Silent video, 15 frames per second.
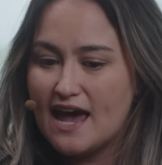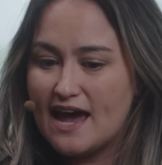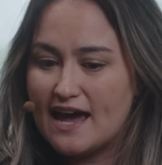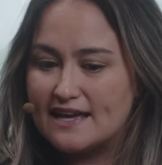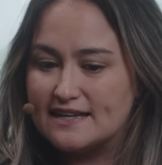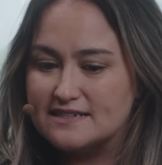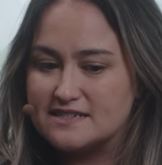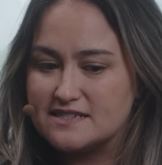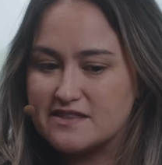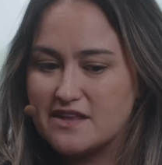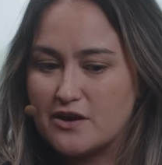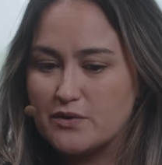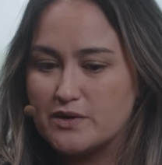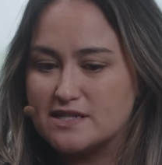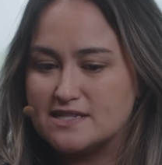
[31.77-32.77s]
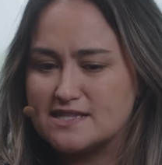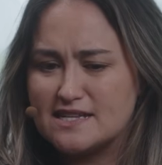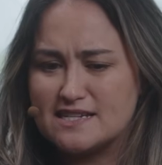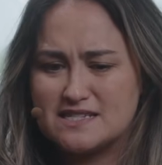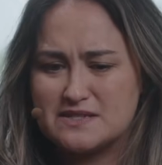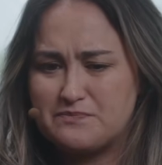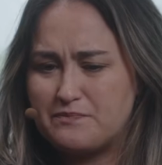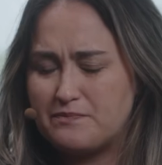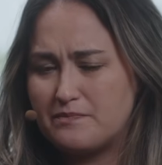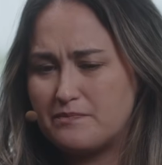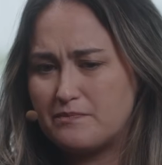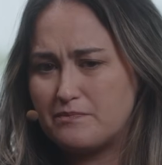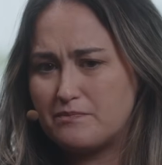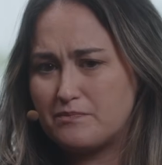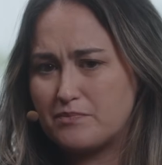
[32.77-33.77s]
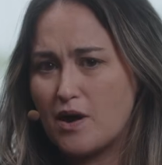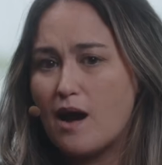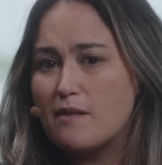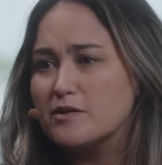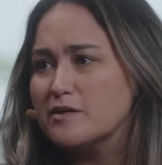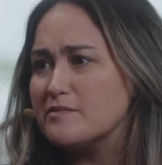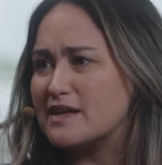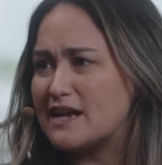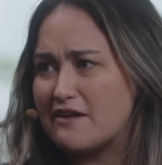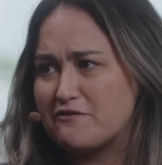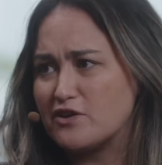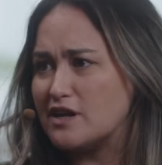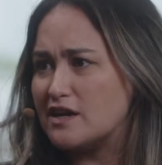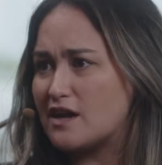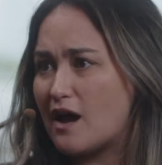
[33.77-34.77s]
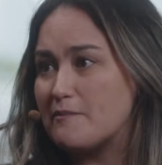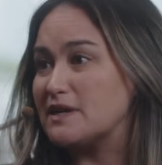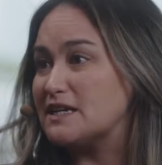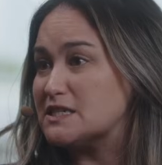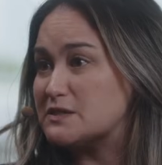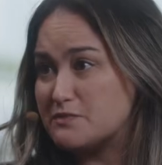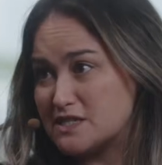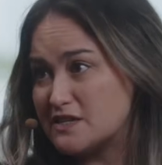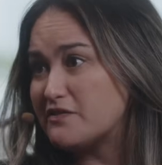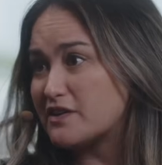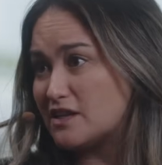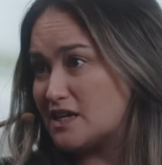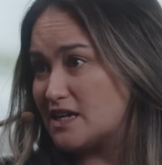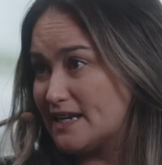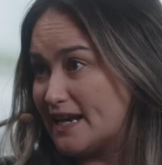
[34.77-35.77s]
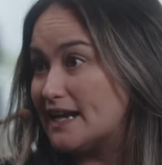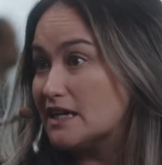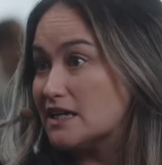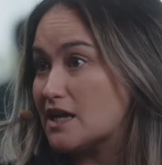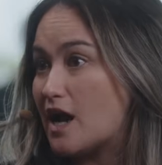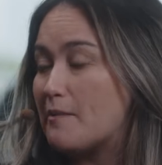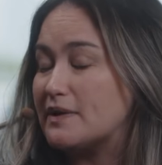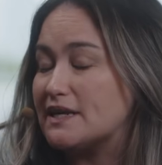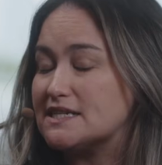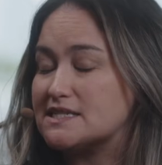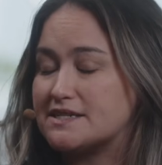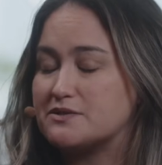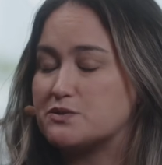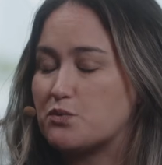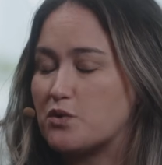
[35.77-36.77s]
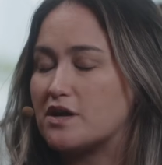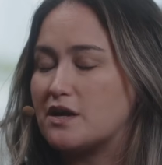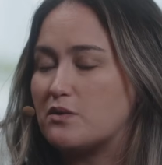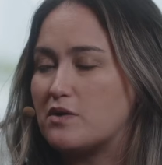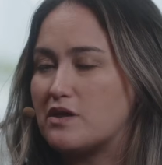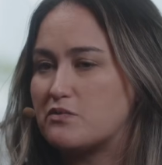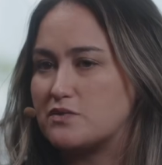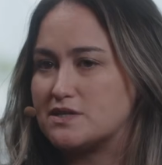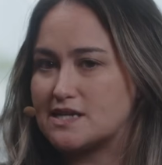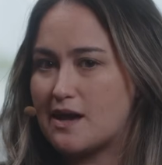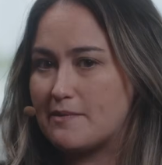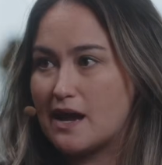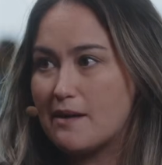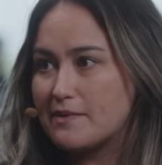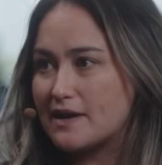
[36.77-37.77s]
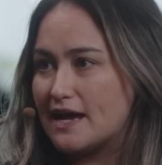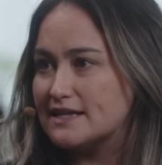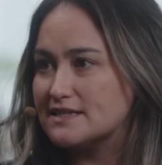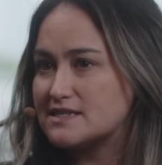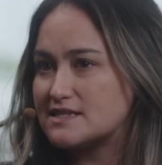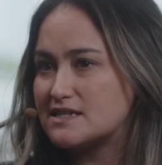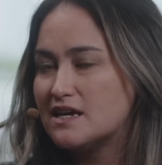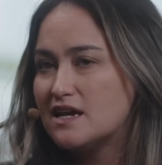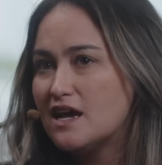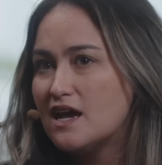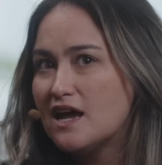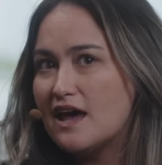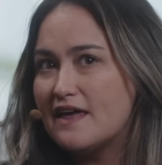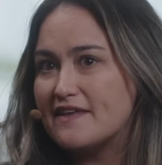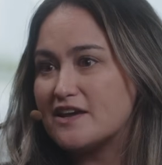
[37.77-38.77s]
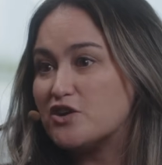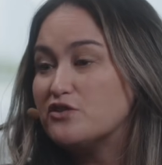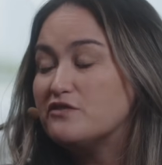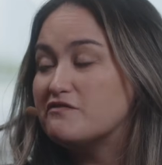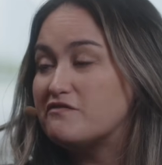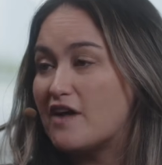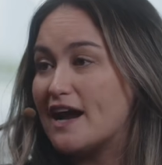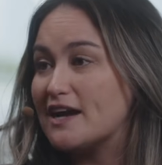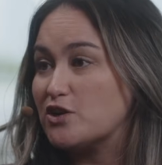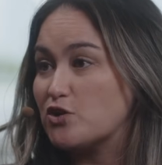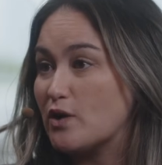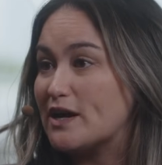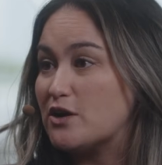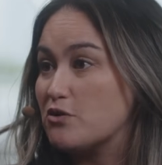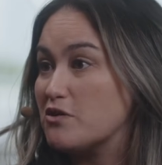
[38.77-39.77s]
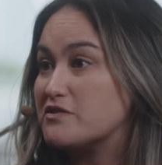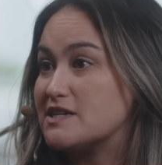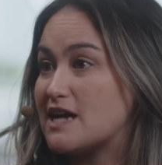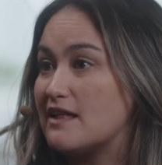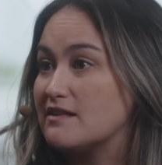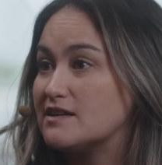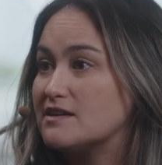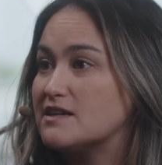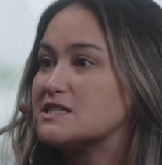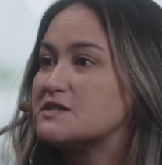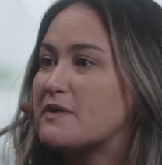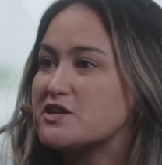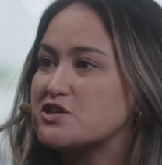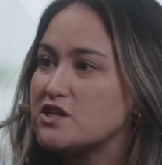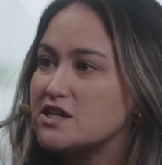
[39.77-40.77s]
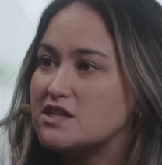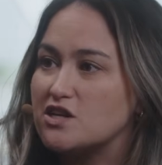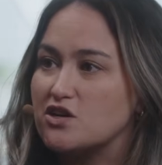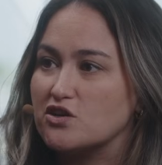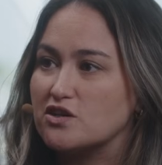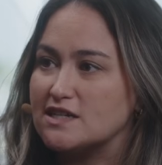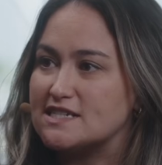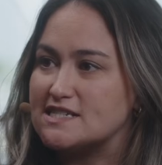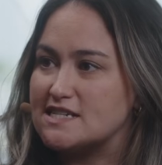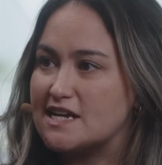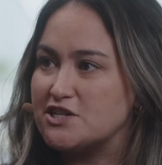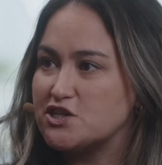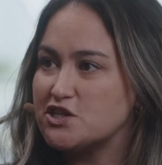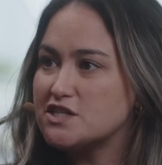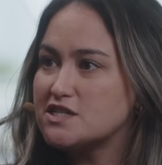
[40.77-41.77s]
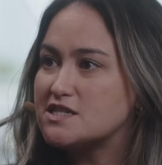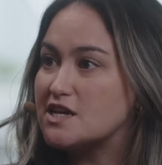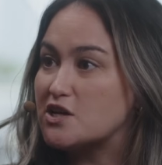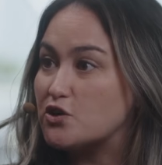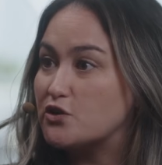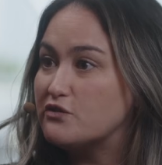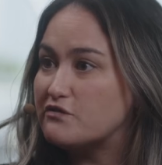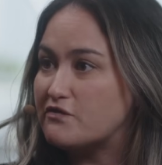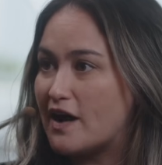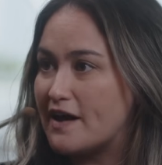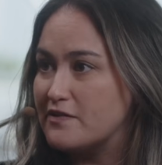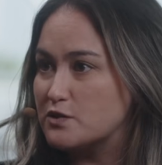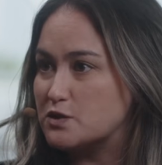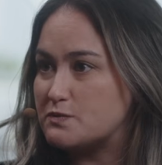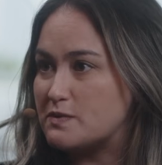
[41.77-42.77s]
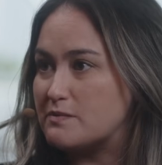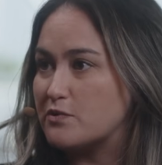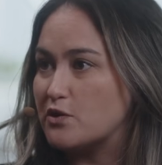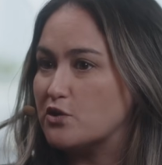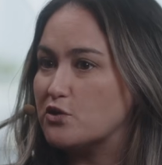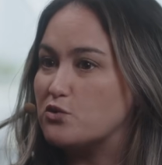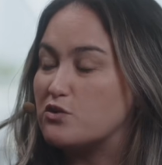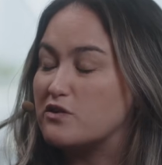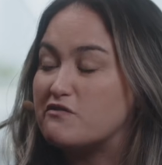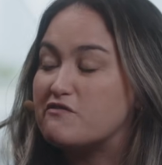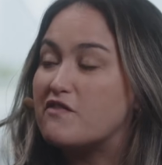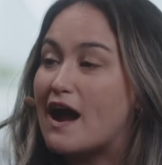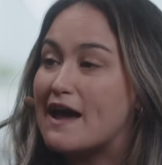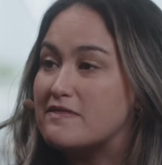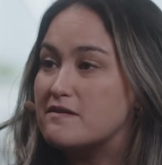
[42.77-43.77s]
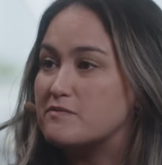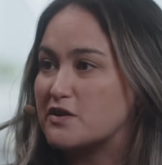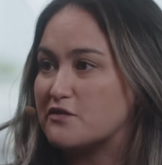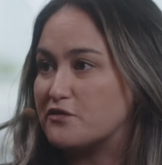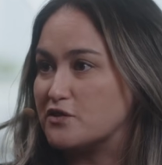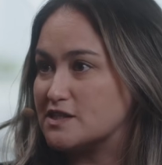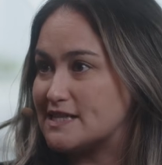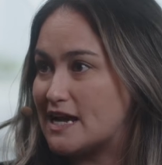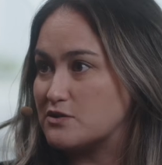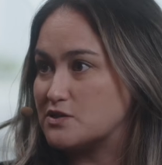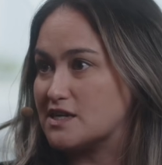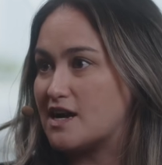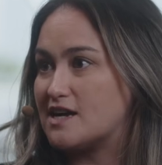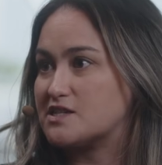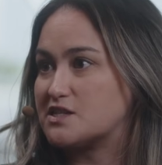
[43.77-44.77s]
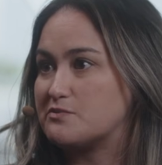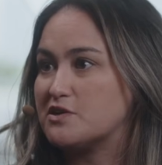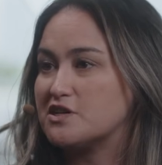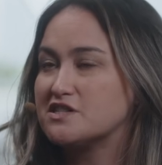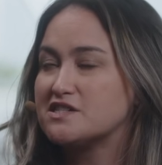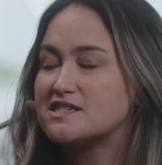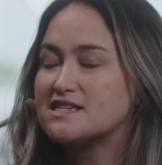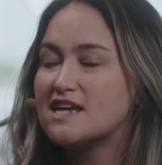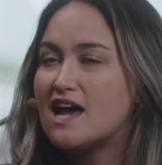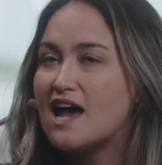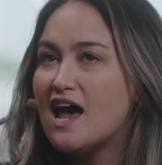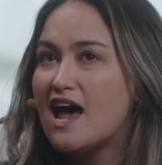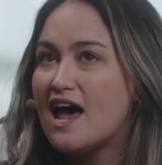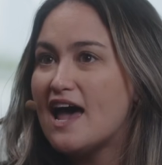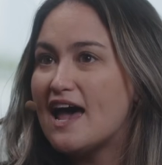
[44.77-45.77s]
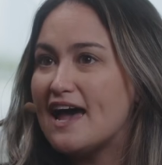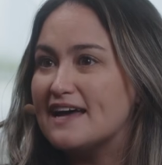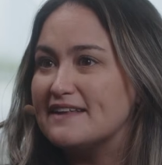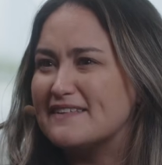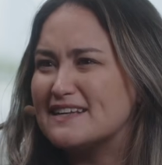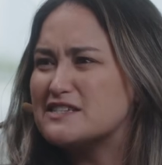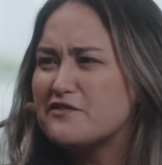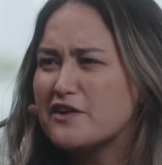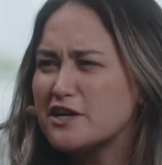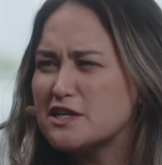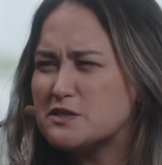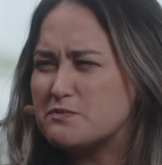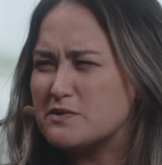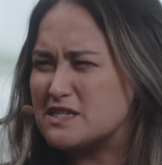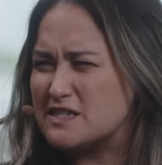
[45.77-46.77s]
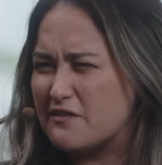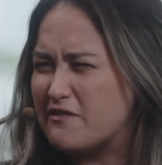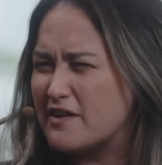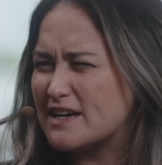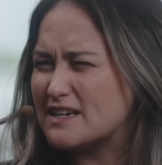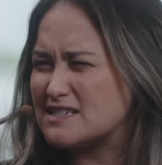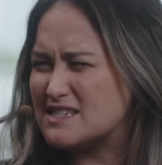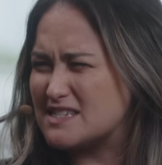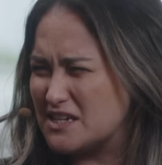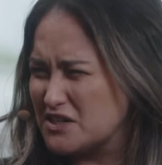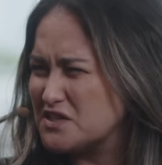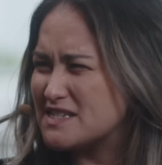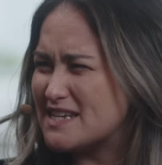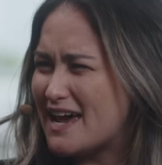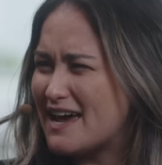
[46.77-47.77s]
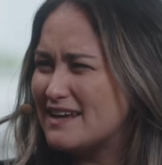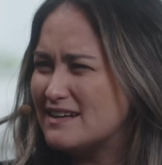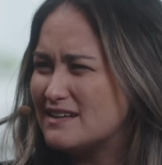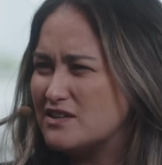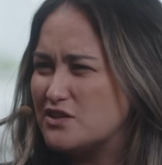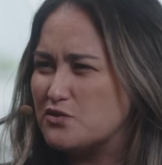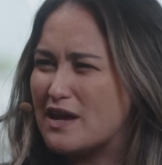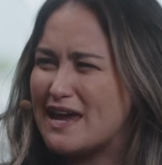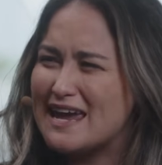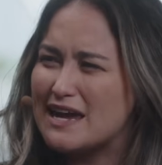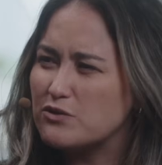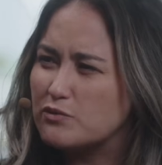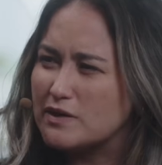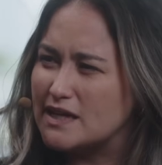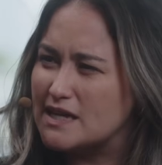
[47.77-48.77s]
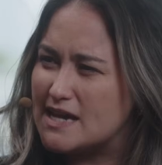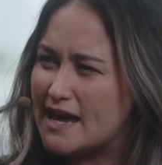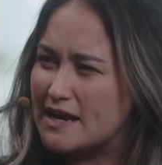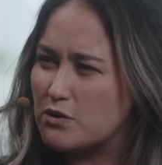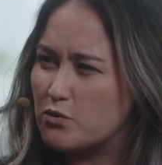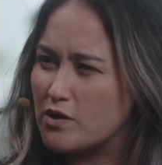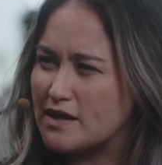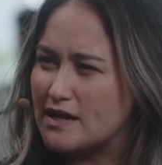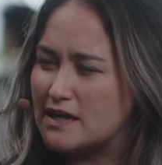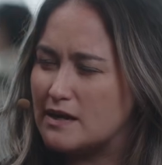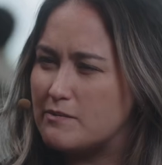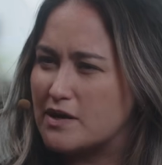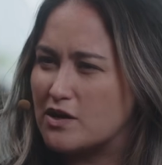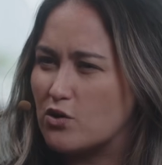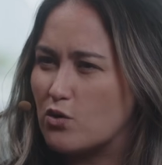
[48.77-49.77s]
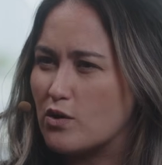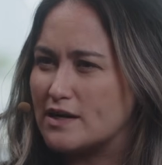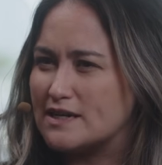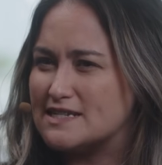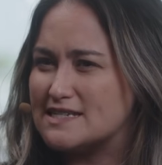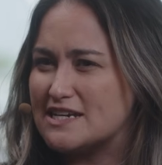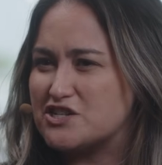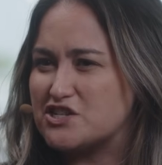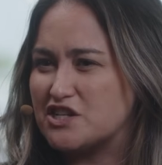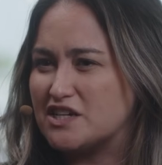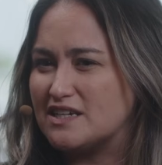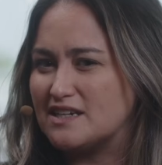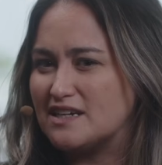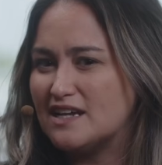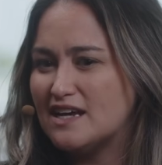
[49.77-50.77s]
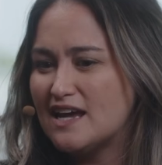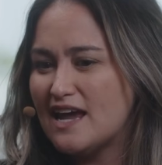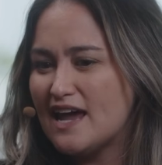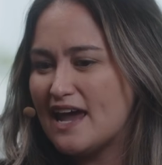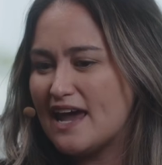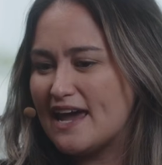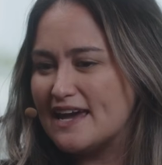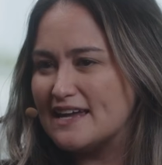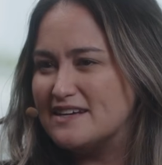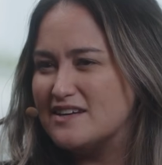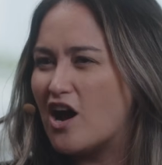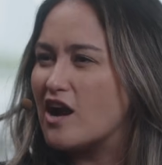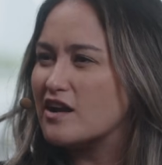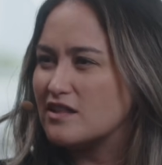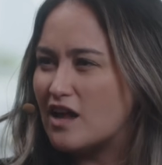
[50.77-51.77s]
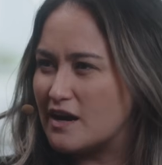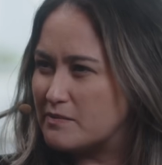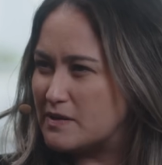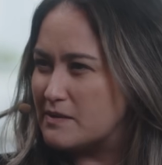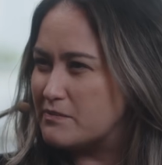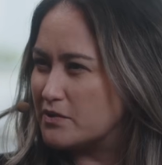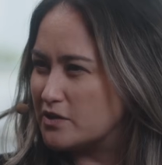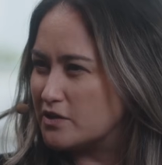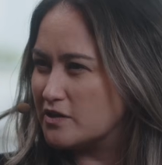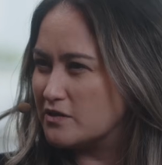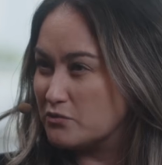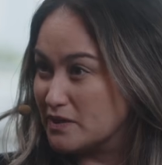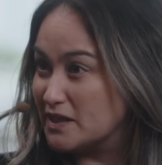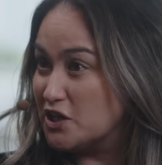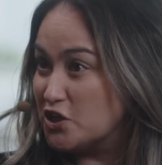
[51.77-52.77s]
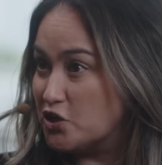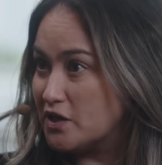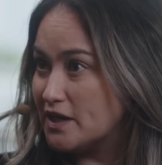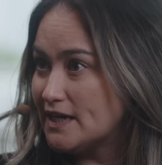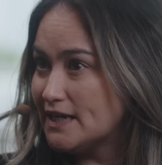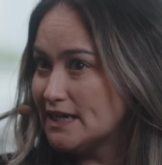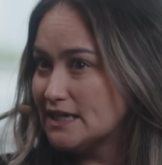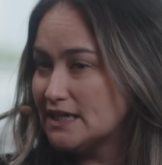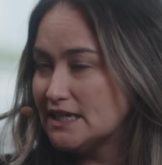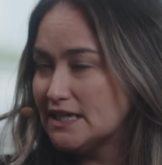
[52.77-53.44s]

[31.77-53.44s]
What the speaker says: And there was this problem that every company, specifically Canadian companies that I was working with, was coming up against, and they couldn't find great growth talent, especially at the early stages. They couldn't find those people who could find them their first 1,000 customers. And that's a very specific skill set. You can't really get it working at a bigger organization, and not a lot of people are really good at it.